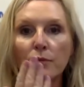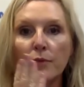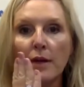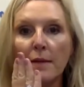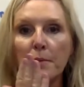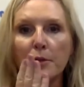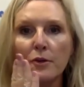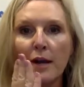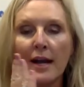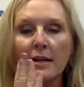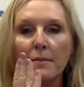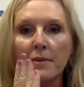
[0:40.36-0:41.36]
and put your
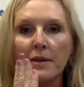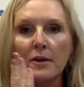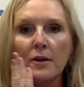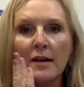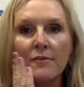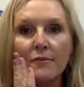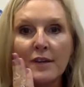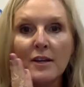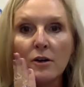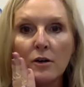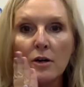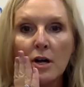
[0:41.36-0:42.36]
hand up there and
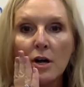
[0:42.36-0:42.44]
feel